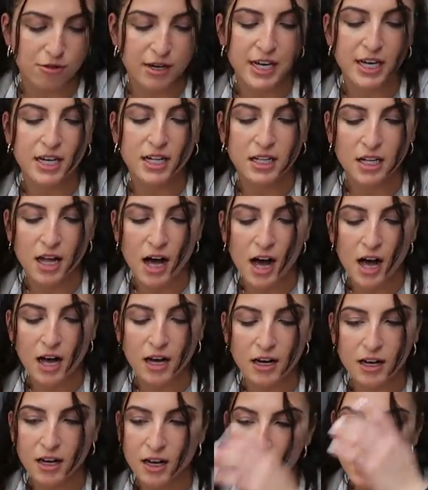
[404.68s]
three o'clock
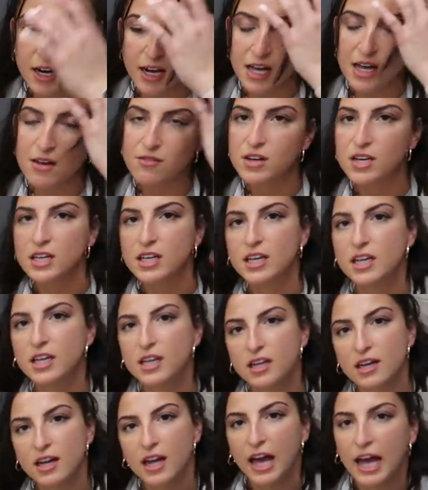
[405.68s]
and I haven't
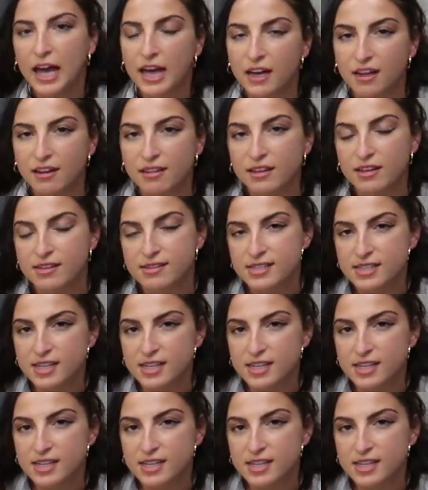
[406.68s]
eaten anything